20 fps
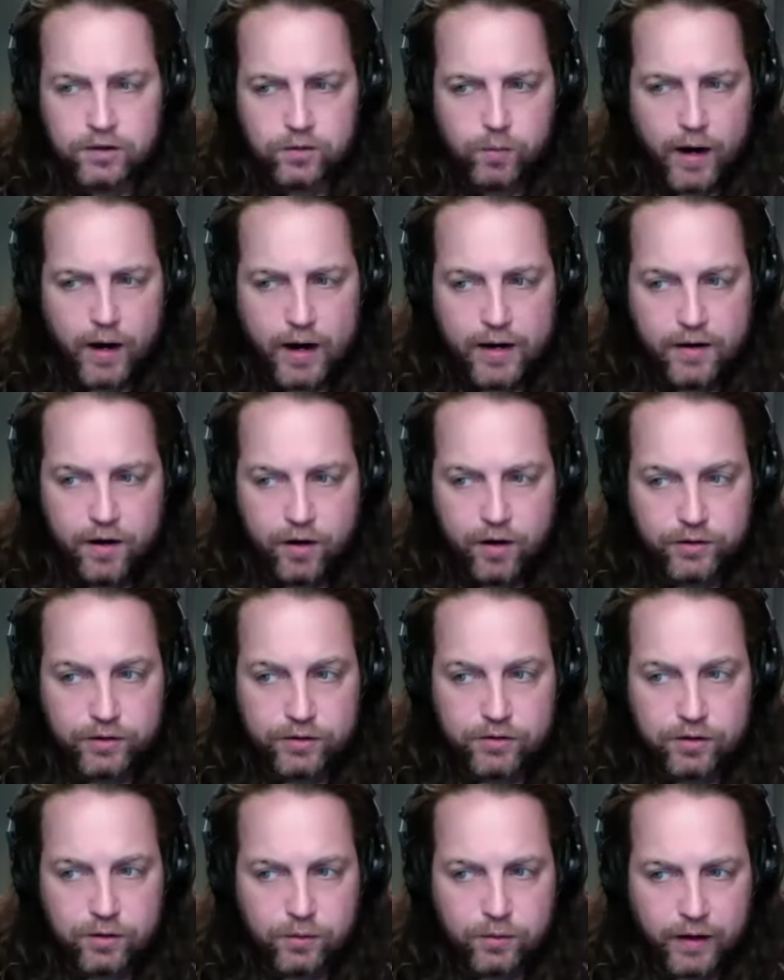is what I
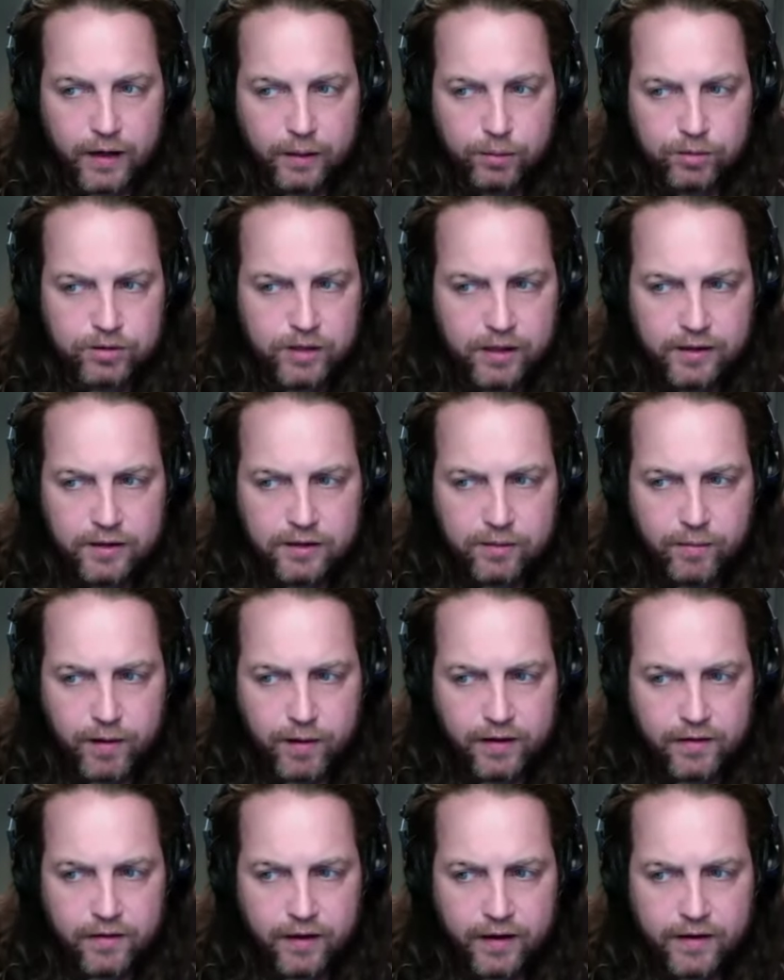noticed too. Like I was saying it to
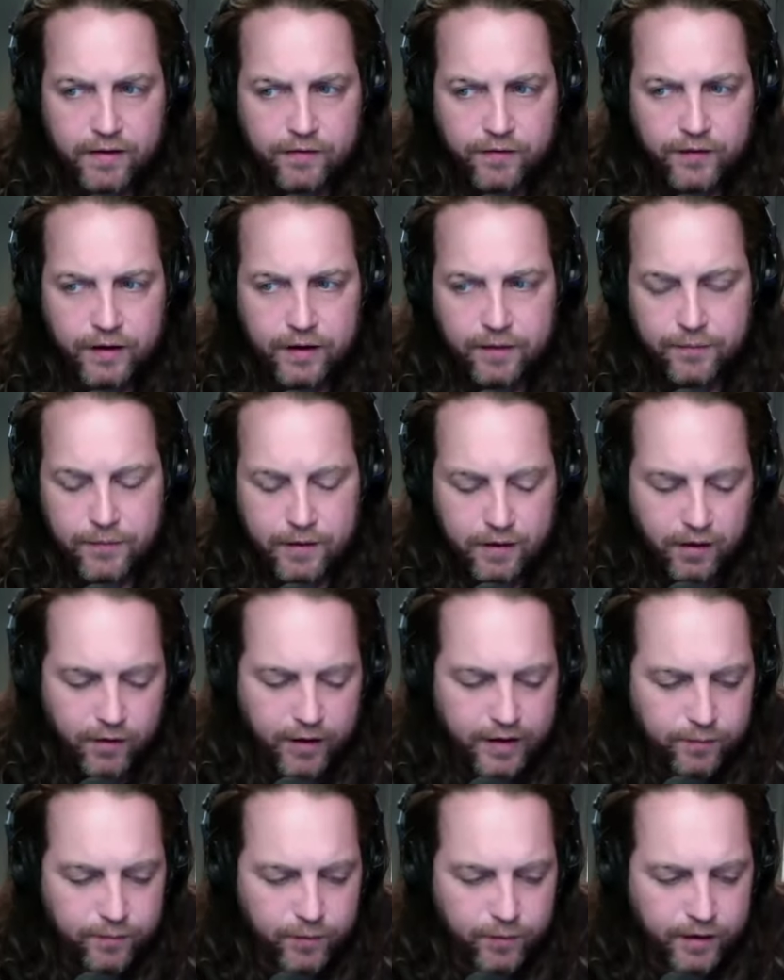I
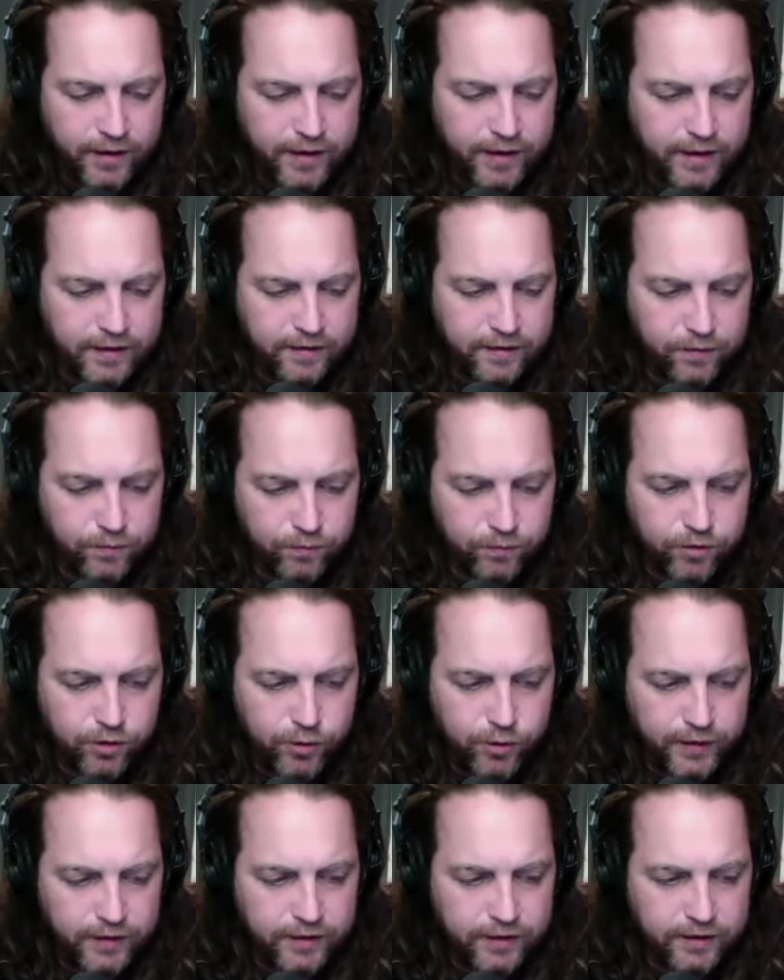didn't want to get
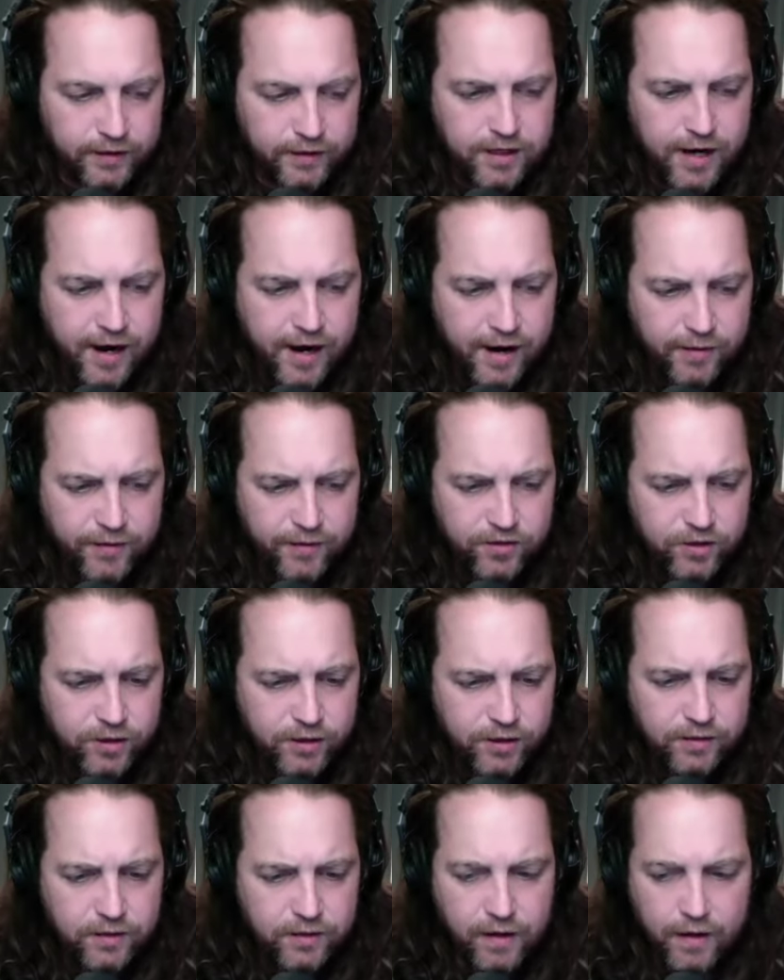too into this kind of
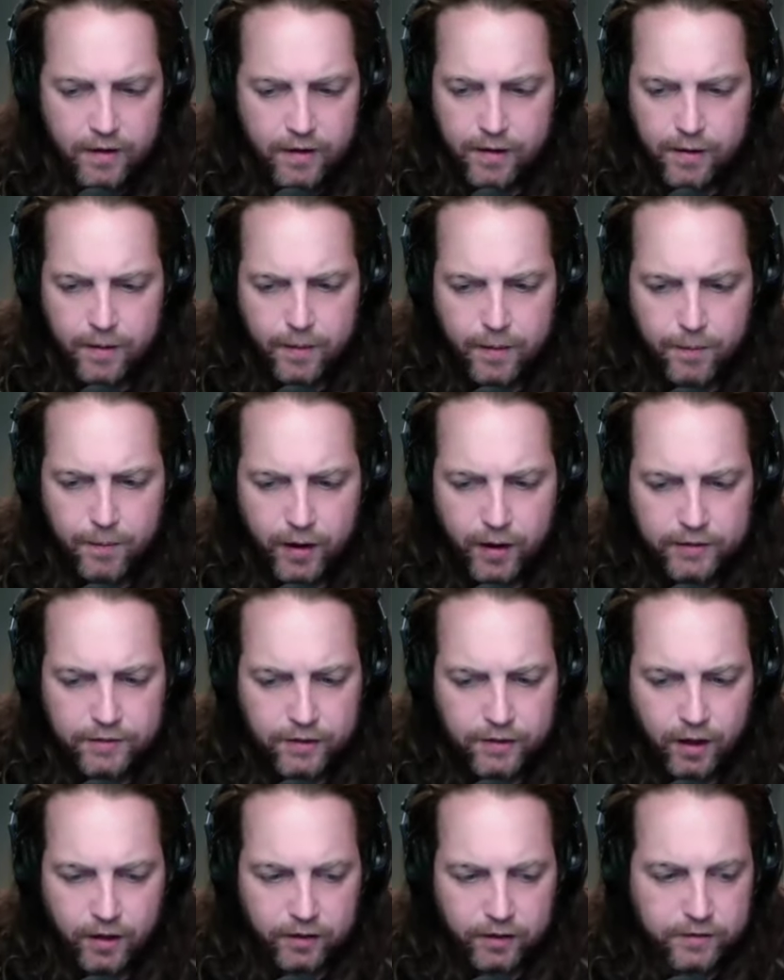shit, But
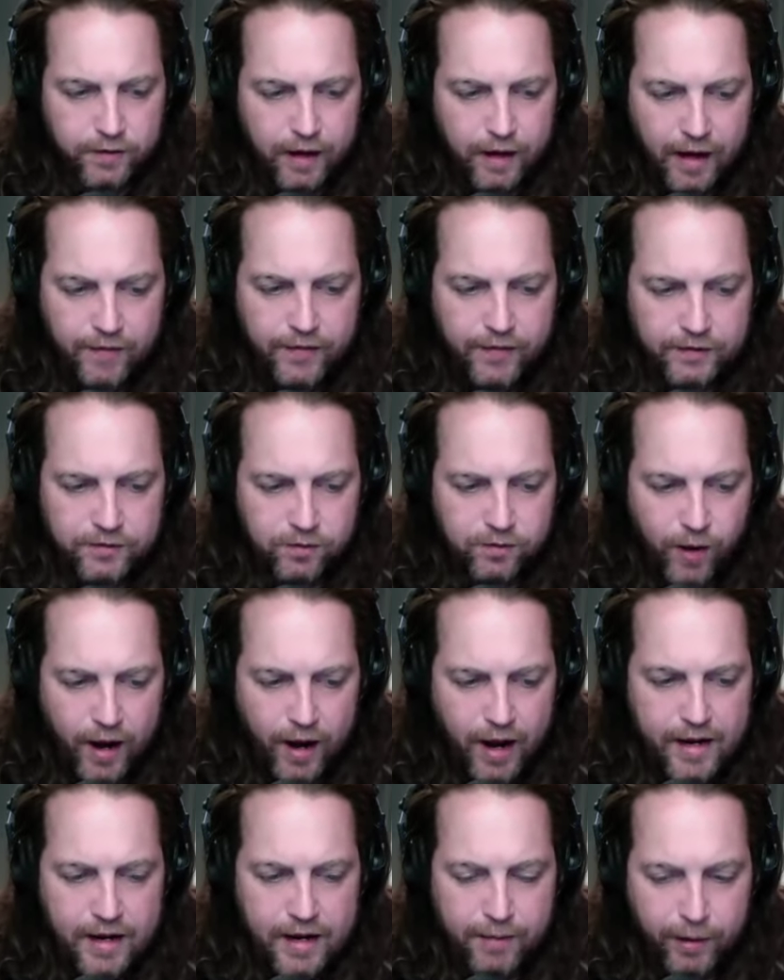look, that's the way
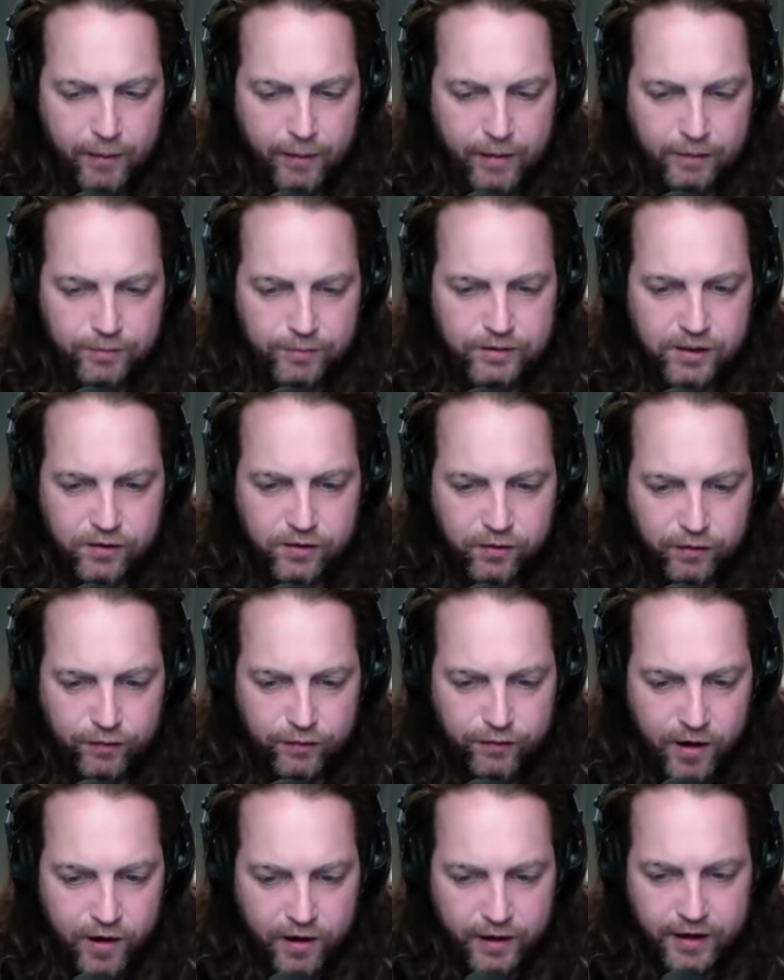I am. Like when I'm sitting on the
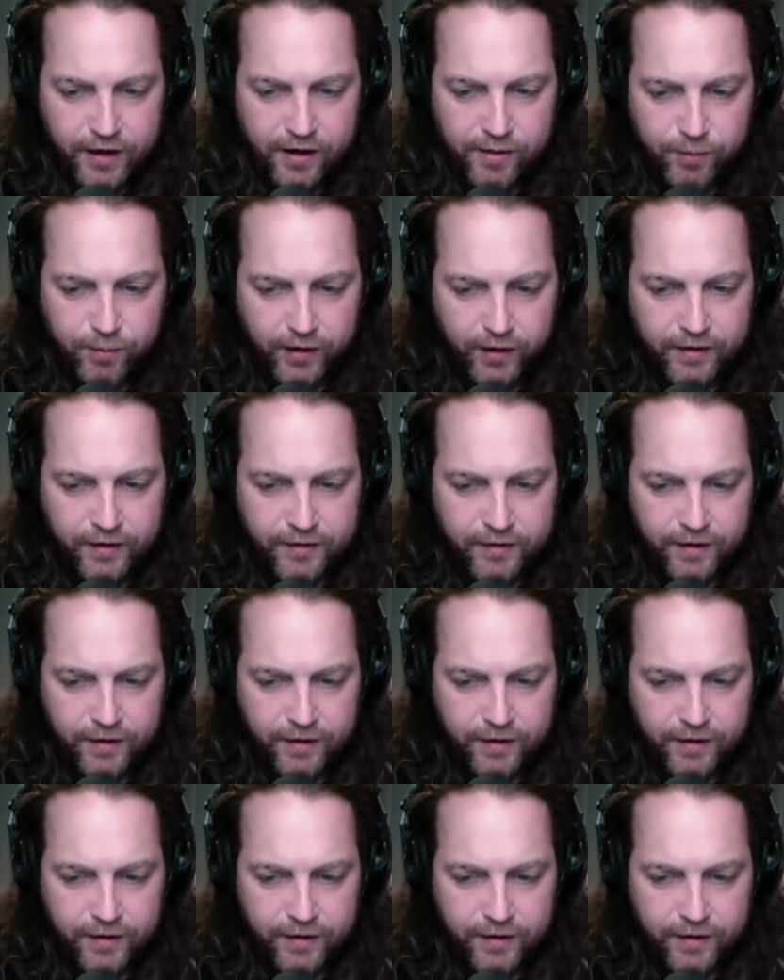fucking airplane,